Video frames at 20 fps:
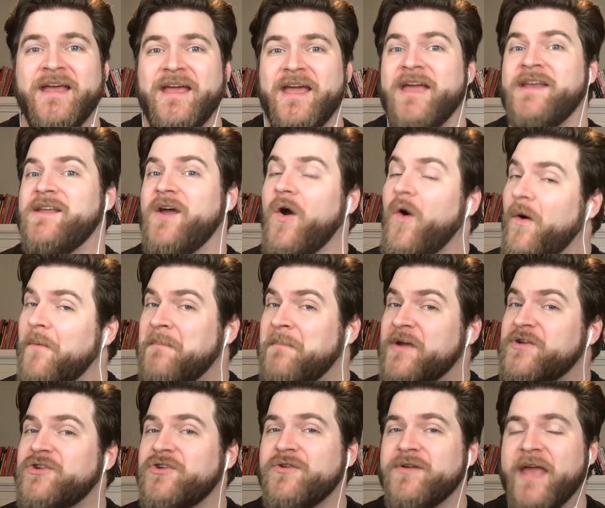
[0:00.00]
And to
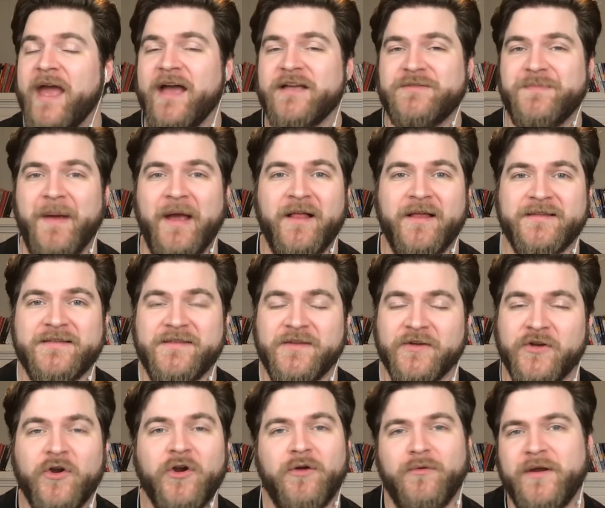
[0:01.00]
measure your cash balance, the
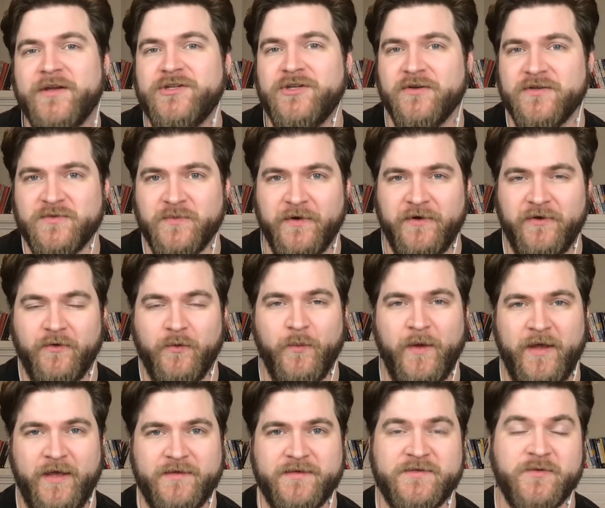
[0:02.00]
current ratio is where you'll
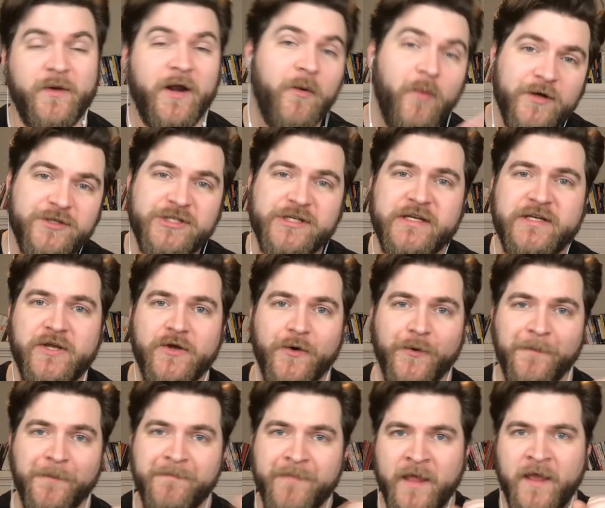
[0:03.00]
win. So, what I want you to
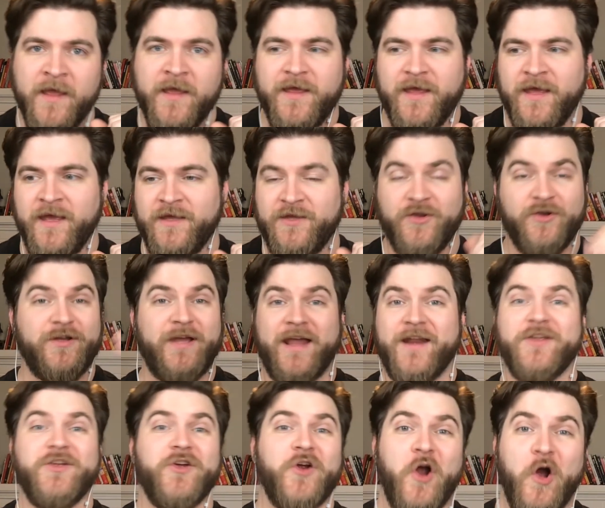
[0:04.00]
do, uh, your
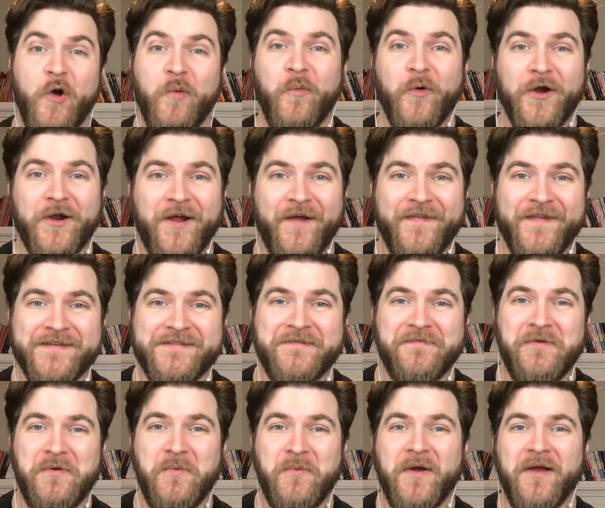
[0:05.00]
kind of your homework on this,
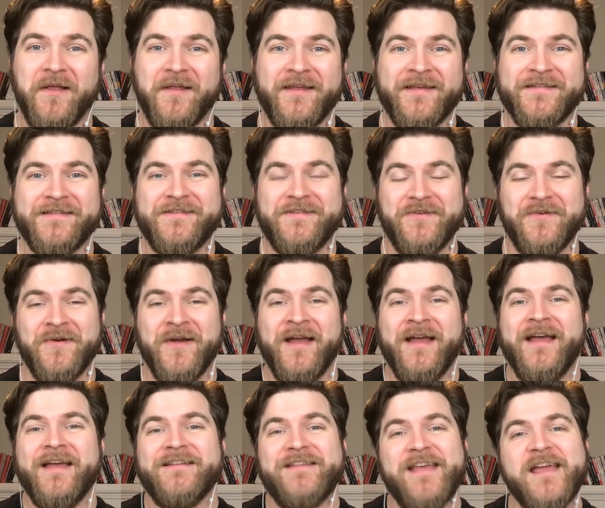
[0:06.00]
if you will, is to
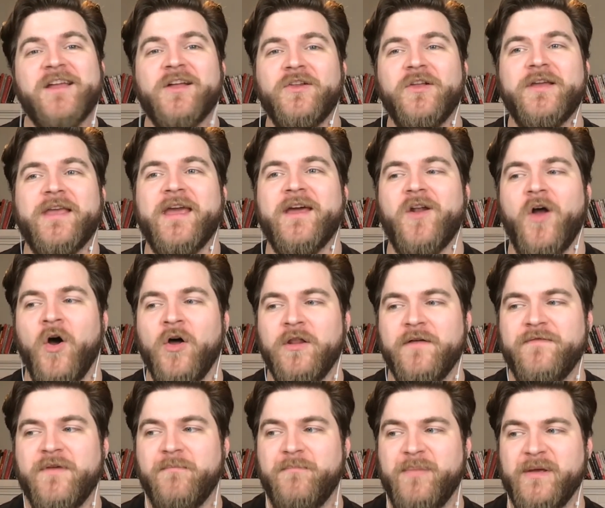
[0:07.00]
take a look at all
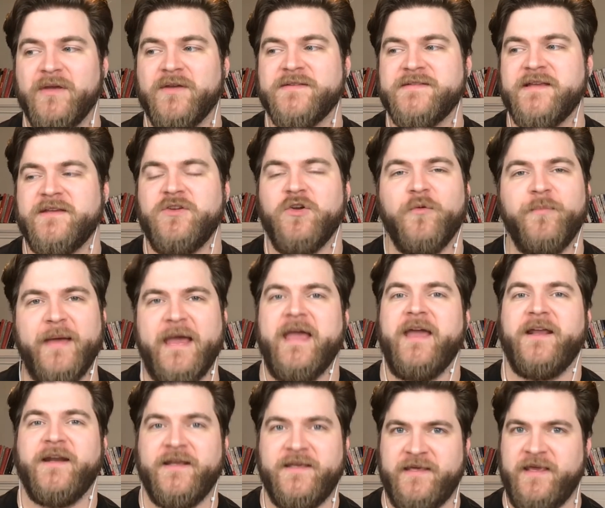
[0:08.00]
of the bills that you'll
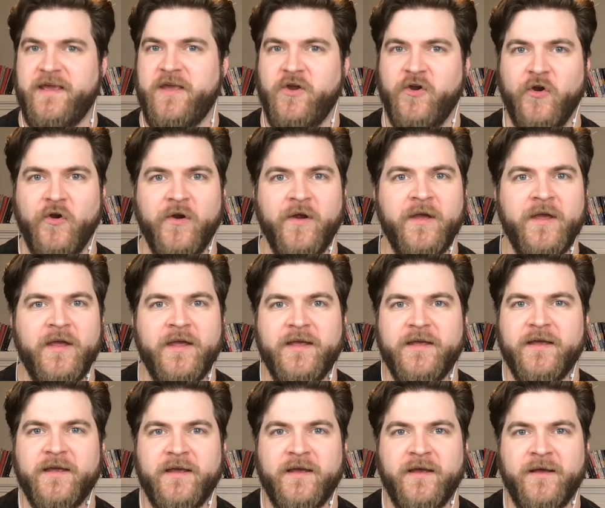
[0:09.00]
pay in a year
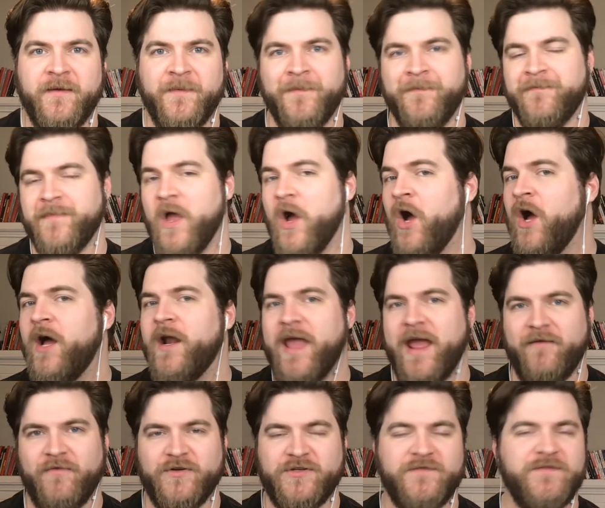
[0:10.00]
um, on
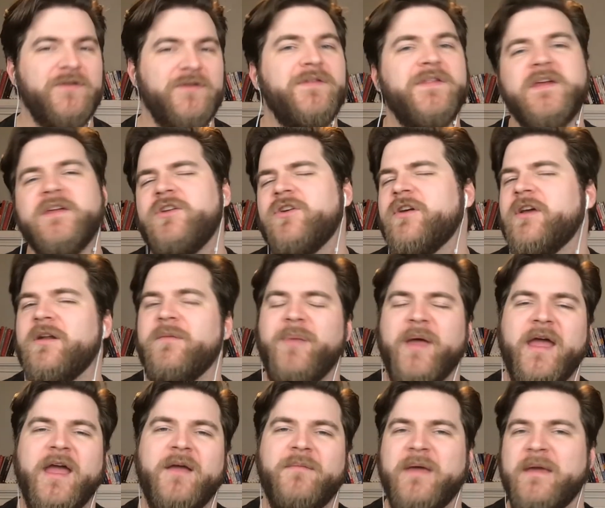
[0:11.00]
average. If you think you're going to
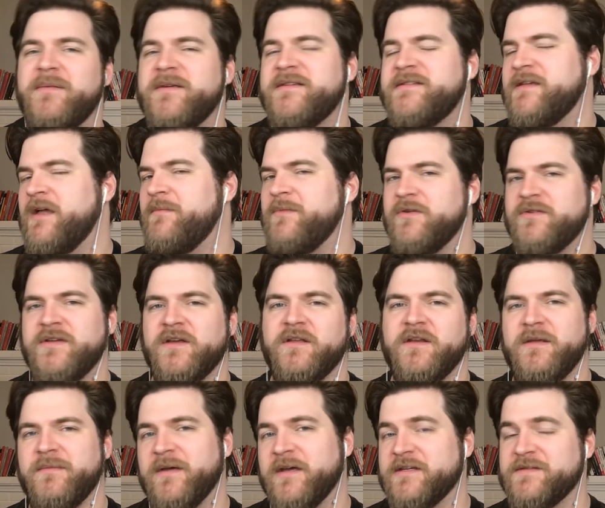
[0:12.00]
pay maybe some
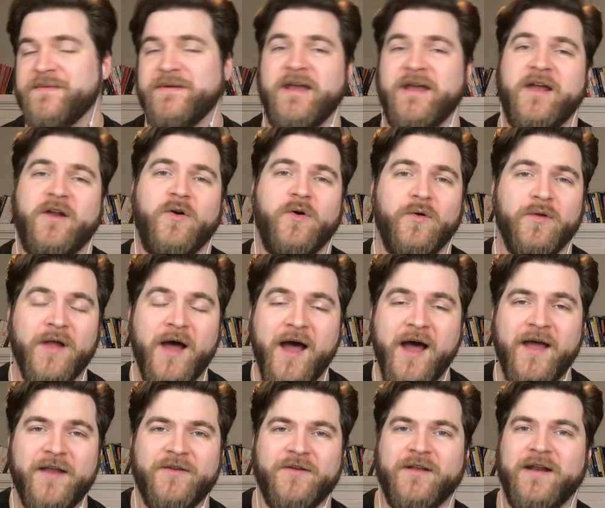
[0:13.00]
utility bills, but not a whole
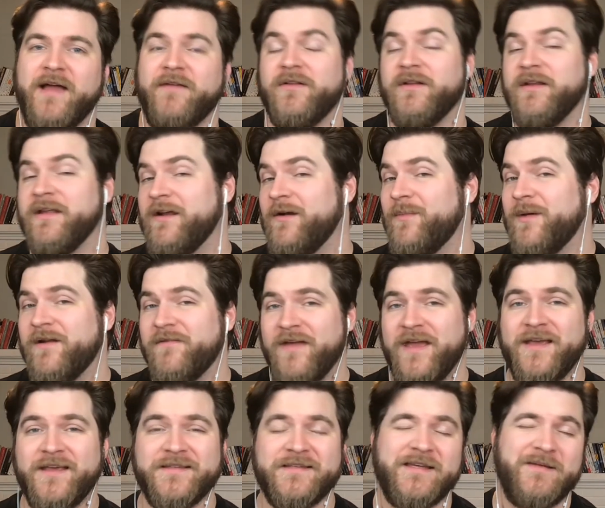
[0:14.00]
lot, you're going to have a little bit of
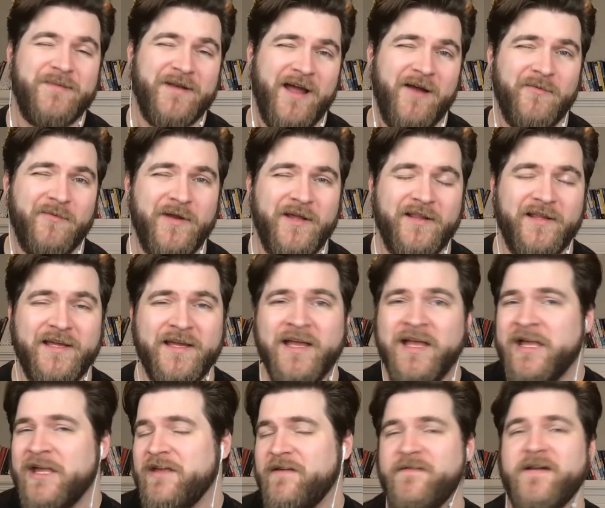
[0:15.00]
vacancy, but not really.
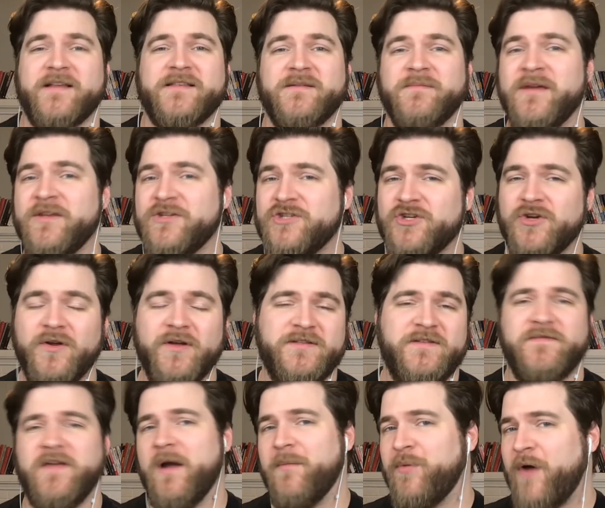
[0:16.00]
You've got some insurance,
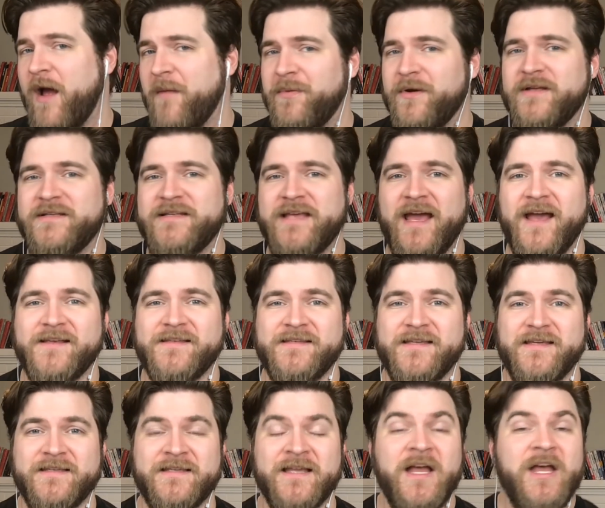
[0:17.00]
you've got property
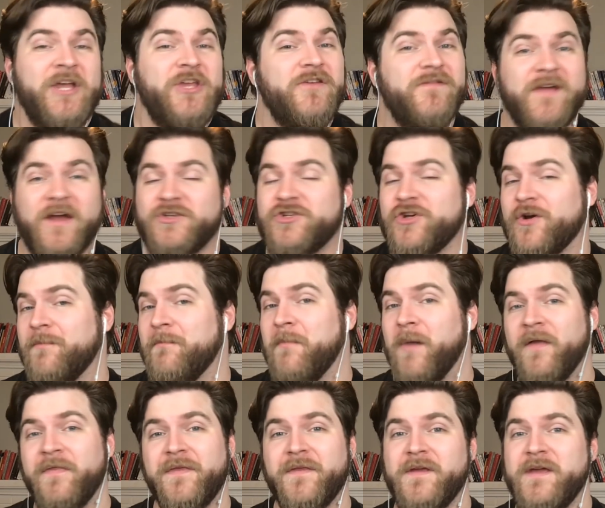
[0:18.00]
taxes, you've got your
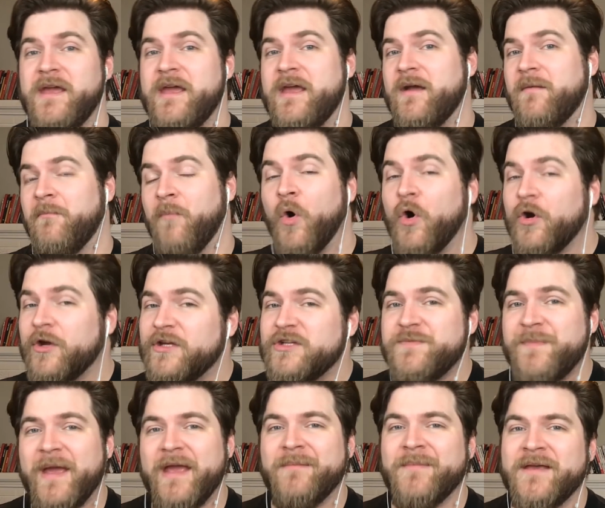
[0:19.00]
monthly
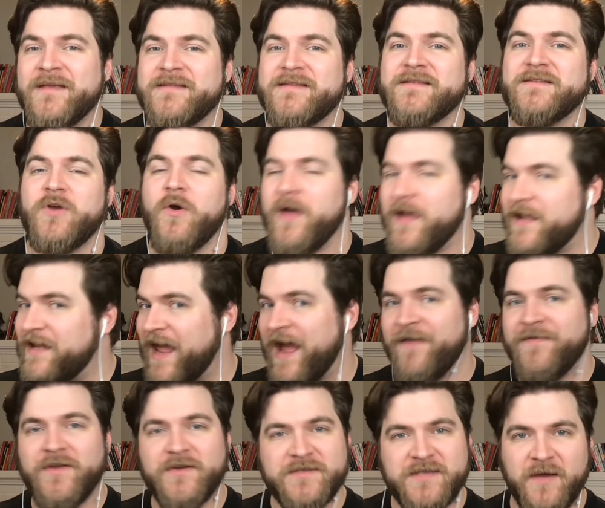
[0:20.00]
mortgage payments. Go ahead and
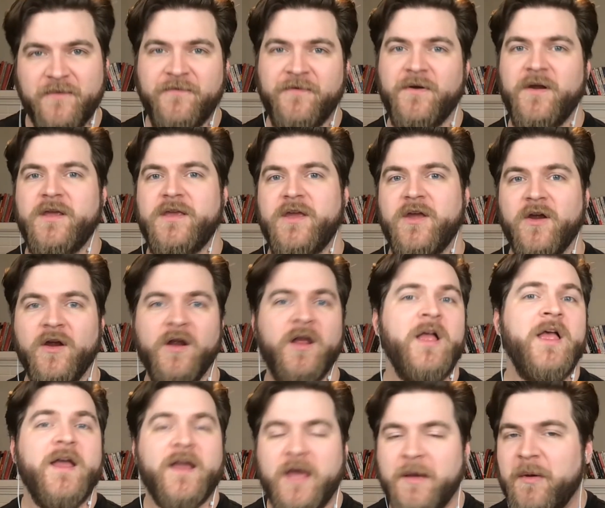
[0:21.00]
add those up for a year.
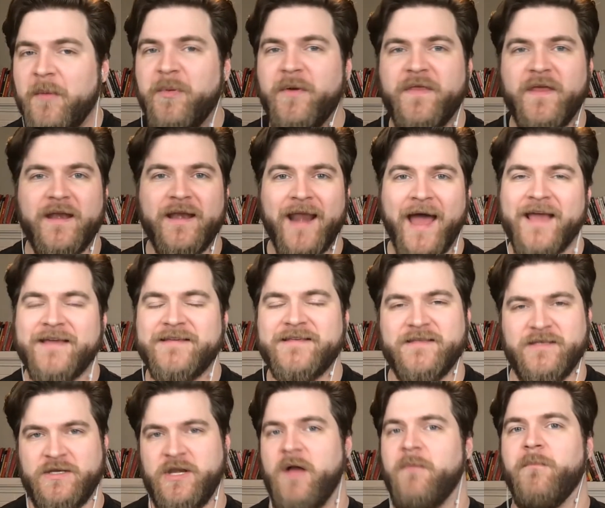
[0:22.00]
Come up with a nice
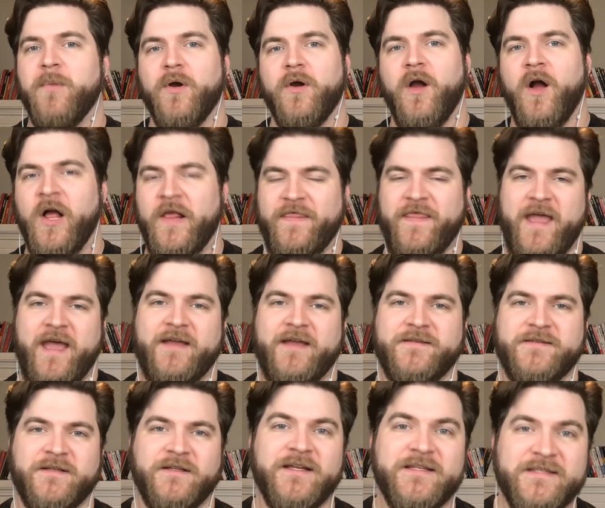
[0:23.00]
number on that.
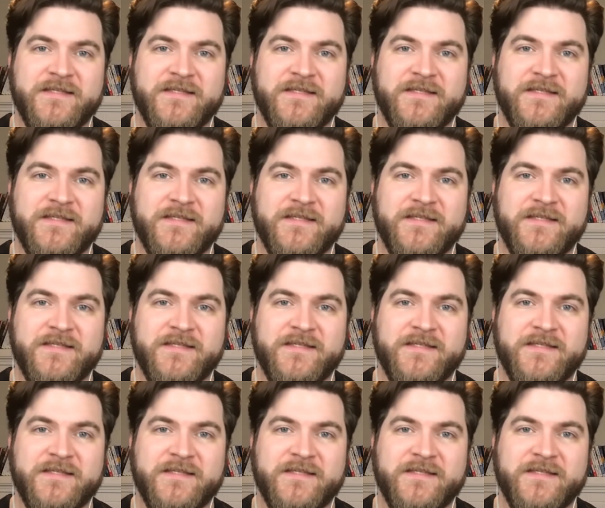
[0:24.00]
So let's